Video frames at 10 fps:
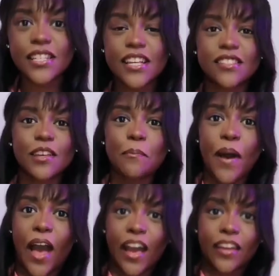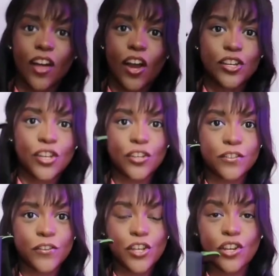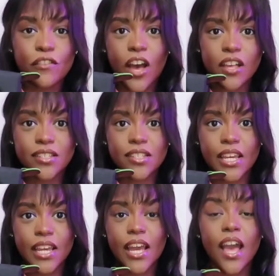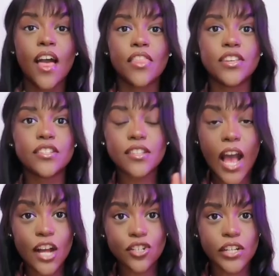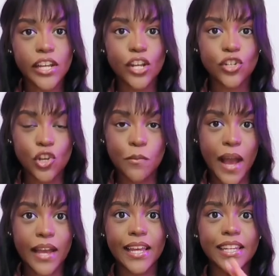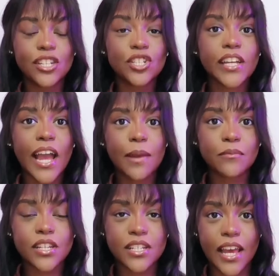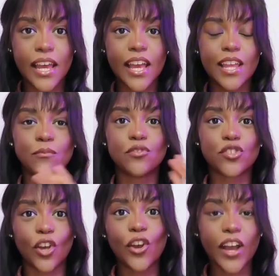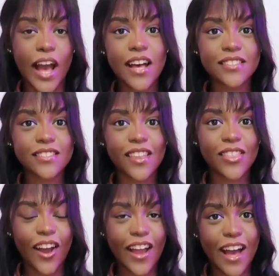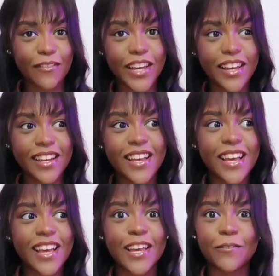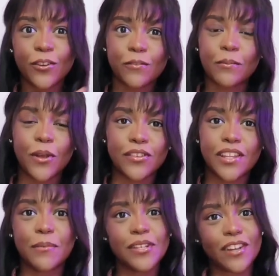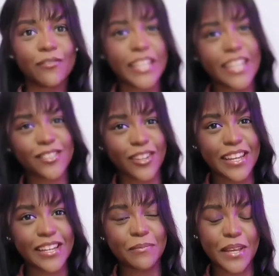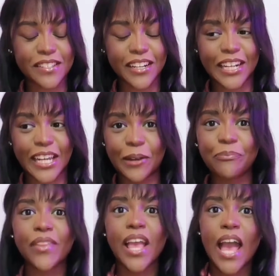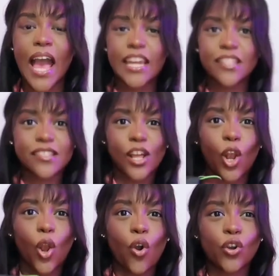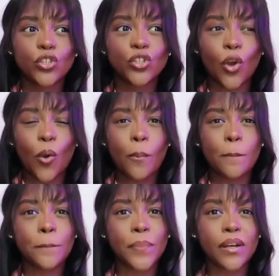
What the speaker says: is the bag that I use for university. This is actually a new bag. It literally came today and I'm so gassed that I have it. If you're not from London, that means like really excited basically. And it's the Longchamp,